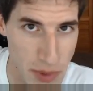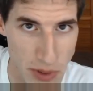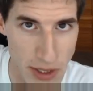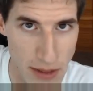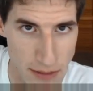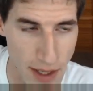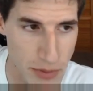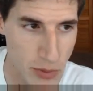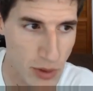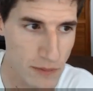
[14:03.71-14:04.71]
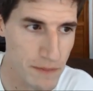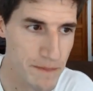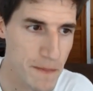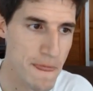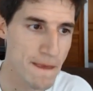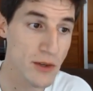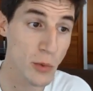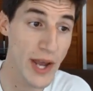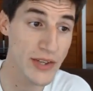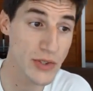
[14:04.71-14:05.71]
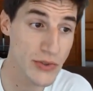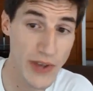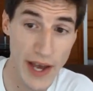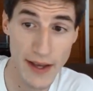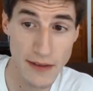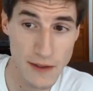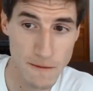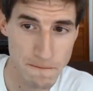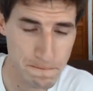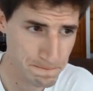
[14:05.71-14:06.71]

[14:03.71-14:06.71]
is purely conceptual. So rational science